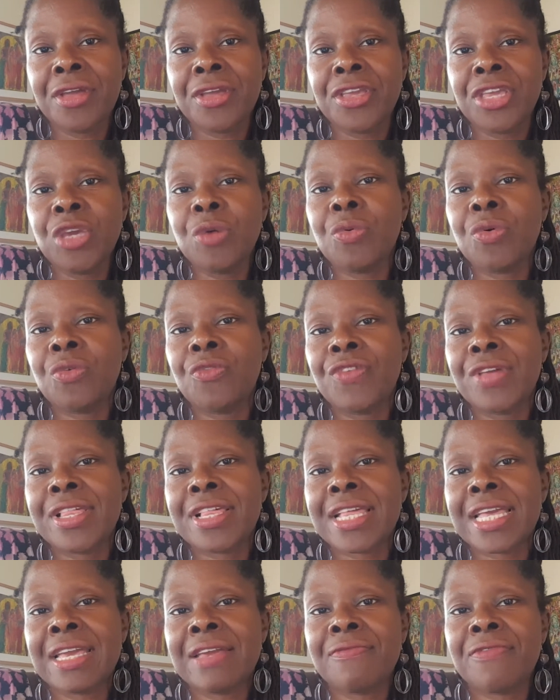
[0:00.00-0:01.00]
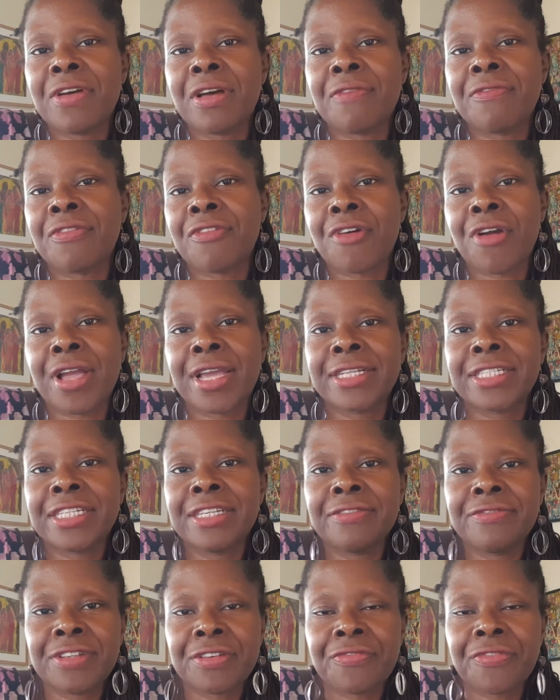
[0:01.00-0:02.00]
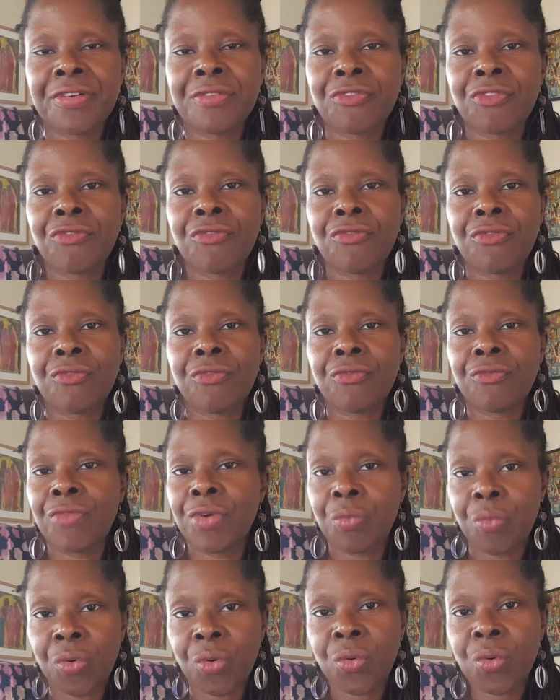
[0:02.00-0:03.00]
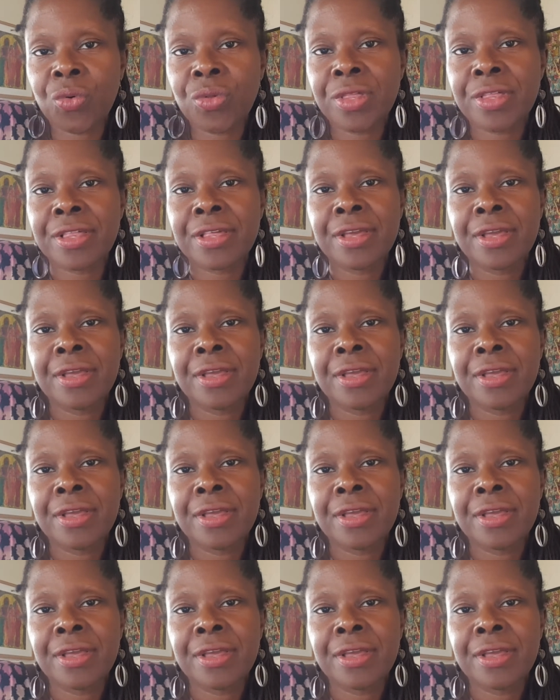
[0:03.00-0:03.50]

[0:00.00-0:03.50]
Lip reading: you will receive a variety of different rewards.